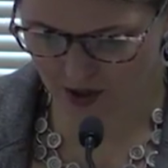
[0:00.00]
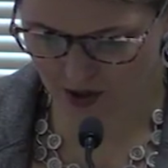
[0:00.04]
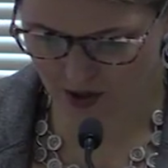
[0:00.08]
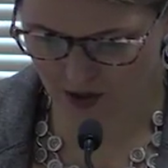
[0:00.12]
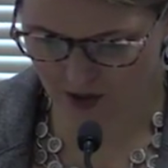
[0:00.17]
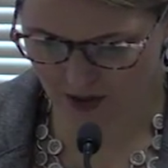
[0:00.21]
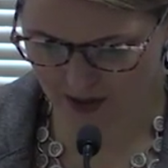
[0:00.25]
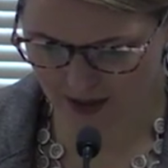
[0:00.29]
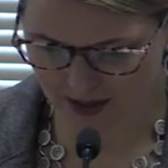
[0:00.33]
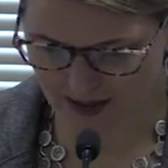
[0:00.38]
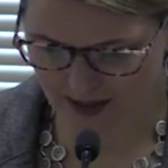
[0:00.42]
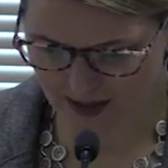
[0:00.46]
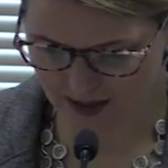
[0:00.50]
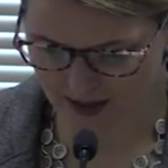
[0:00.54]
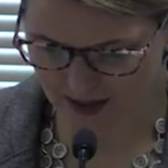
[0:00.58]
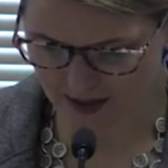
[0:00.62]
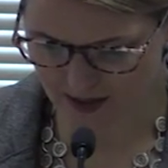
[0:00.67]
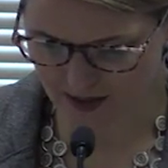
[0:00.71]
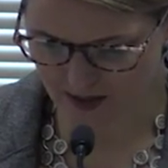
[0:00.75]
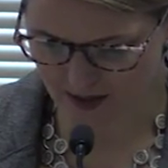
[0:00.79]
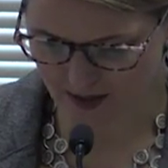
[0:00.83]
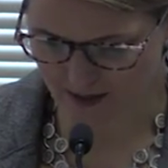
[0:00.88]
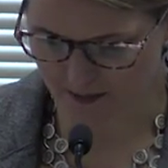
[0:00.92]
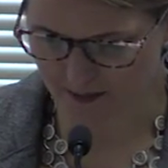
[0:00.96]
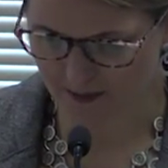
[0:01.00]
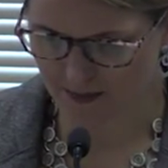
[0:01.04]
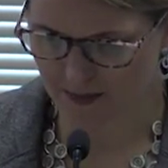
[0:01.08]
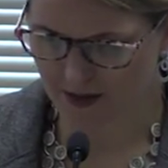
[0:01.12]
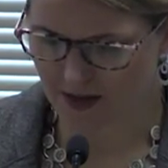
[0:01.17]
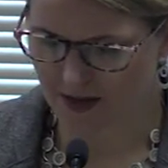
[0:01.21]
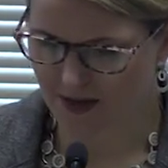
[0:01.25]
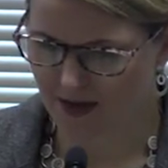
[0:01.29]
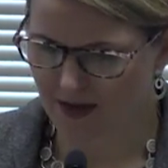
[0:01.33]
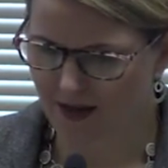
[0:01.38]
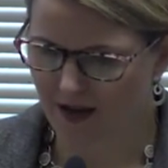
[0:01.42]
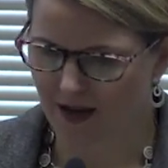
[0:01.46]
the current system
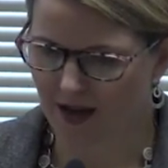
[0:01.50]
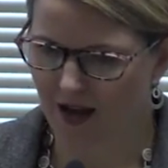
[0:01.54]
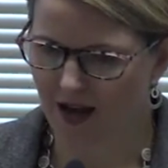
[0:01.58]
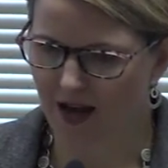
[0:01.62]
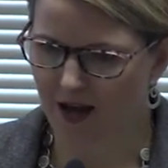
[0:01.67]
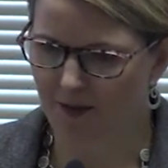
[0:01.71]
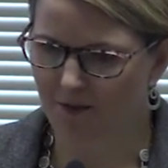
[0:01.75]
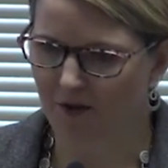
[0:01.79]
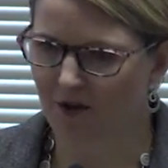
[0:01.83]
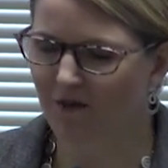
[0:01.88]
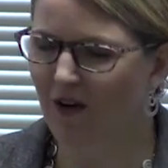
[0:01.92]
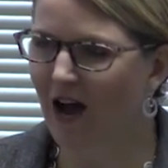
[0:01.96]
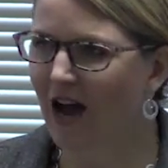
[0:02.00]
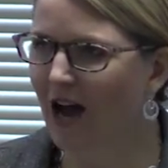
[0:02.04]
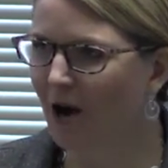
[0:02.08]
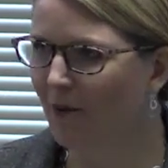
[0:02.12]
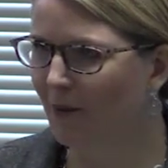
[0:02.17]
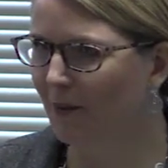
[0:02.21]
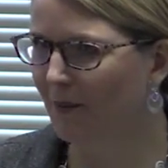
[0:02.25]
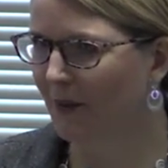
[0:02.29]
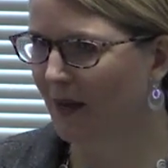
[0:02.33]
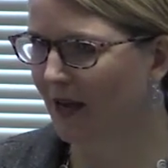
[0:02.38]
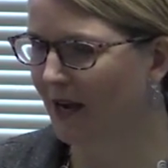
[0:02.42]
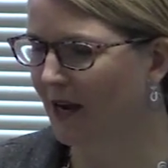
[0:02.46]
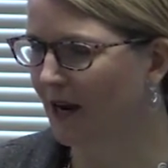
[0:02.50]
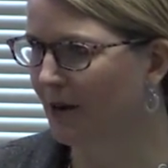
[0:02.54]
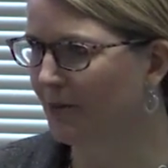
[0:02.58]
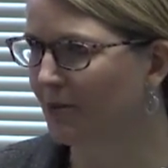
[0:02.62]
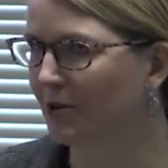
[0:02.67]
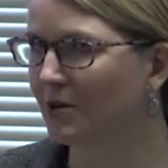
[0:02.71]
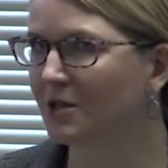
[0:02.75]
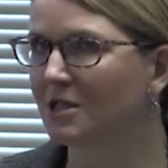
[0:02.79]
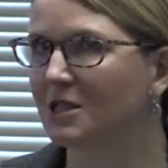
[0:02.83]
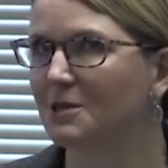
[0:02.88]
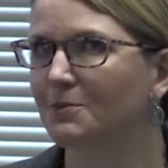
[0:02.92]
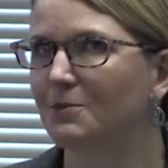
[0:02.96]
um, of how we pay our
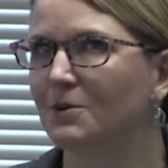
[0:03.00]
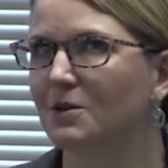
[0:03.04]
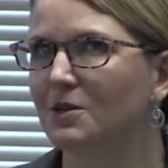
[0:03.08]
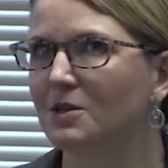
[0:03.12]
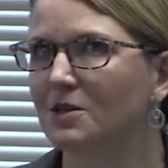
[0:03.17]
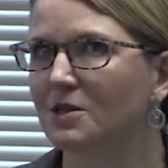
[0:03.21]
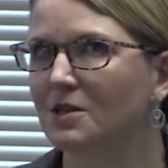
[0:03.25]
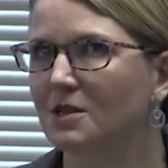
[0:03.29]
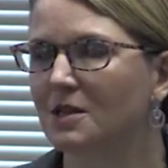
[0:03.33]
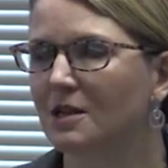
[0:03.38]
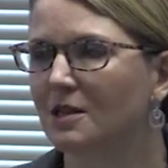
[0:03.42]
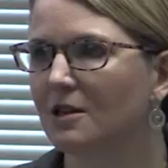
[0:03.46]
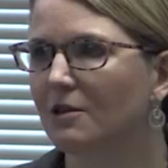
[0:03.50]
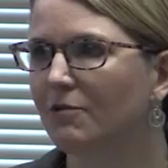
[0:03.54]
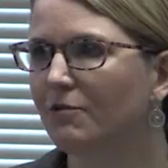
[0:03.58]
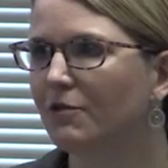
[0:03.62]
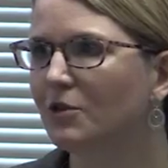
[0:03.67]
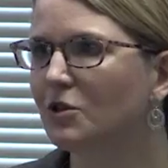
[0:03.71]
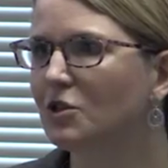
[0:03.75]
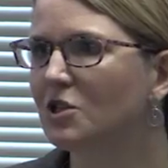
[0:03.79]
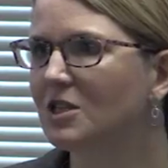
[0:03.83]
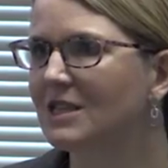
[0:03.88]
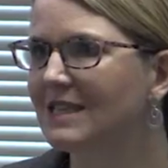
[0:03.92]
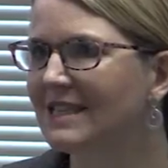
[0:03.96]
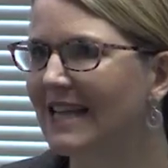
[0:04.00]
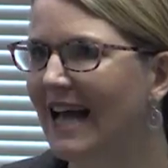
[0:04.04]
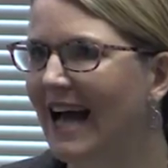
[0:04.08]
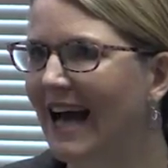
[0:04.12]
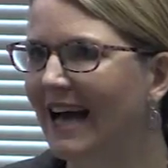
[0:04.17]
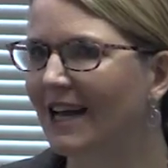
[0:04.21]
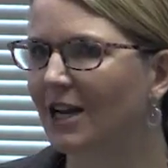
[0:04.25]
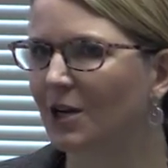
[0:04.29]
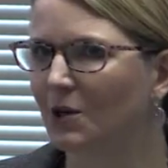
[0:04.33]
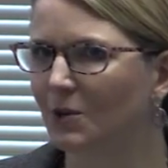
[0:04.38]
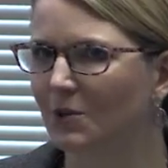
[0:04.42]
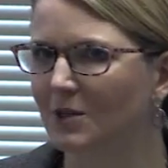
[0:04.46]
principals. The first is
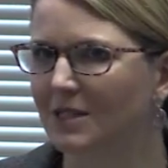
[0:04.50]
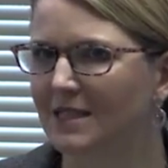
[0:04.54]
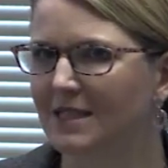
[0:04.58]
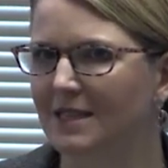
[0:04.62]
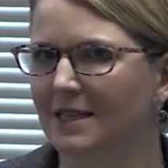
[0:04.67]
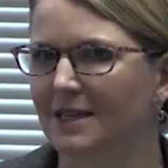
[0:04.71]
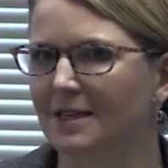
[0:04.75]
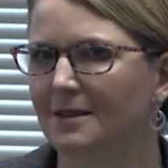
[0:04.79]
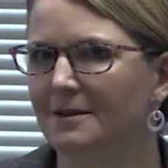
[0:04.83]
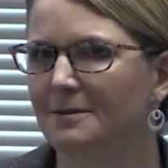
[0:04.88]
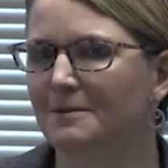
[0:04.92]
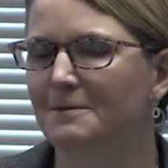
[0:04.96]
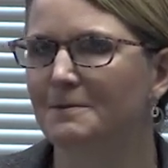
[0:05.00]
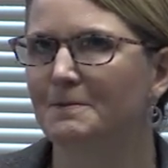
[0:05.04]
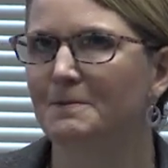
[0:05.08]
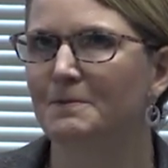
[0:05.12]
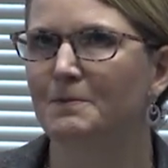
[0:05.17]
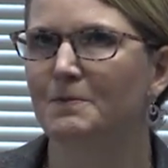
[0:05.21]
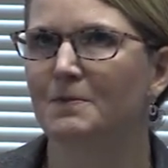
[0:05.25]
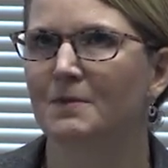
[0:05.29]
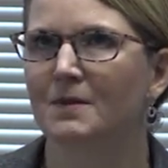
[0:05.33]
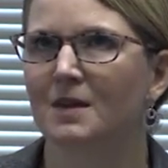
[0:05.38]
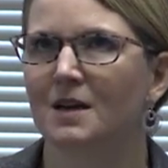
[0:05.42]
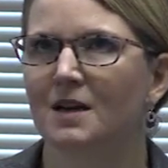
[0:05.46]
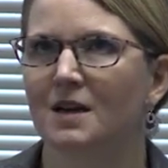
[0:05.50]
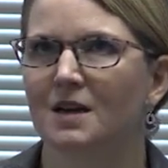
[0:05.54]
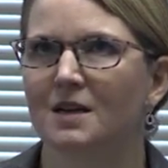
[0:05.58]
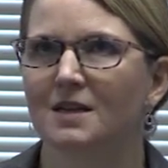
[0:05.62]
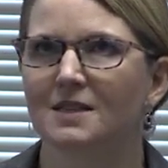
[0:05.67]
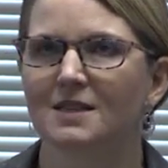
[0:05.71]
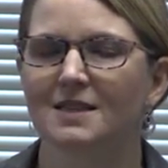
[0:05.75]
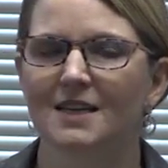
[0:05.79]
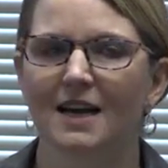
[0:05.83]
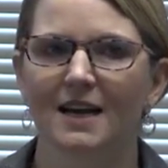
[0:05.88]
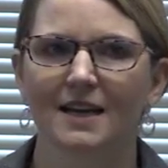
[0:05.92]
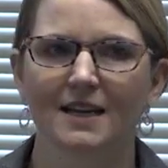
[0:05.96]
adequacy.
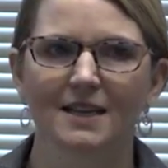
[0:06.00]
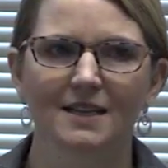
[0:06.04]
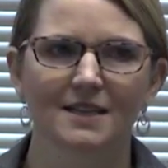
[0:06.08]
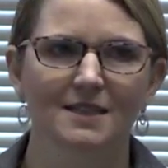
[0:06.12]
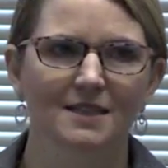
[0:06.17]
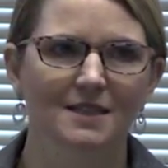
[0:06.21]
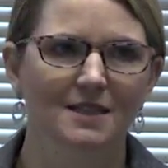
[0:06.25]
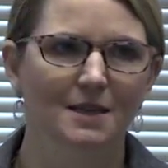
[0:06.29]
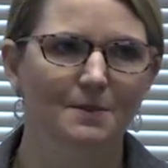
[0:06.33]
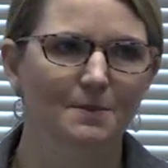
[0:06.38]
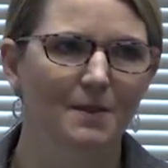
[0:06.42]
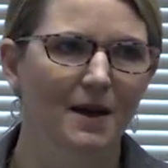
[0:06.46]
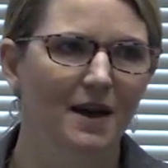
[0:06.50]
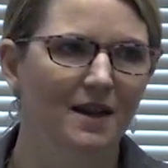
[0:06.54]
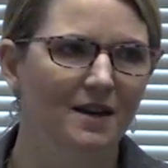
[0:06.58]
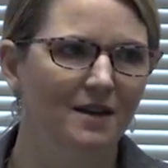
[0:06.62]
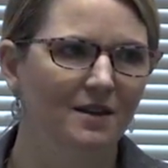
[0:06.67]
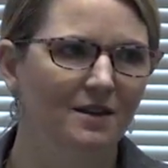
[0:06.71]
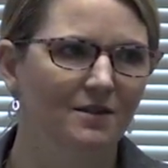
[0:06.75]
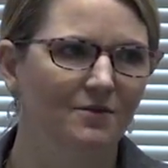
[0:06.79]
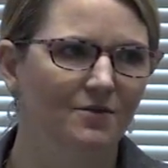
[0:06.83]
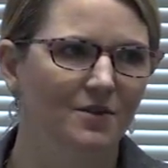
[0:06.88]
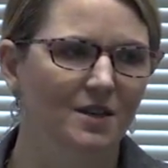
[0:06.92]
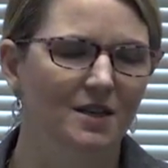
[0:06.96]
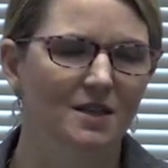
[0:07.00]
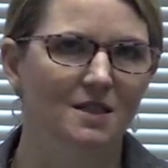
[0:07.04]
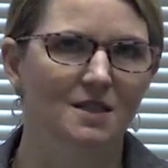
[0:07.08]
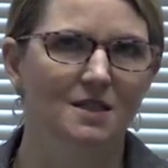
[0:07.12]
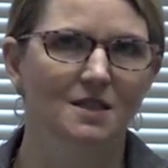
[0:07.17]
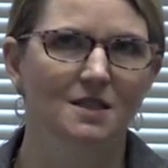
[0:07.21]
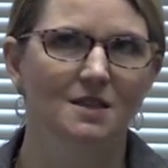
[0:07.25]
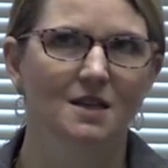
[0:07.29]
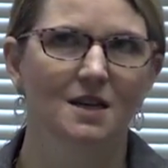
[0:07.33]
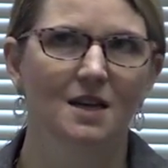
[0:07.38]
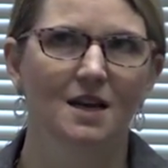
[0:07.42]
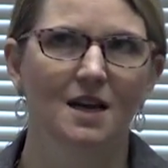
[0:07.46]
The second is
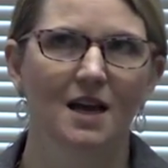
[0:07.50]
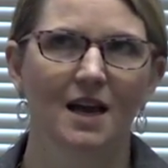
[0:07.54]
competitiveness.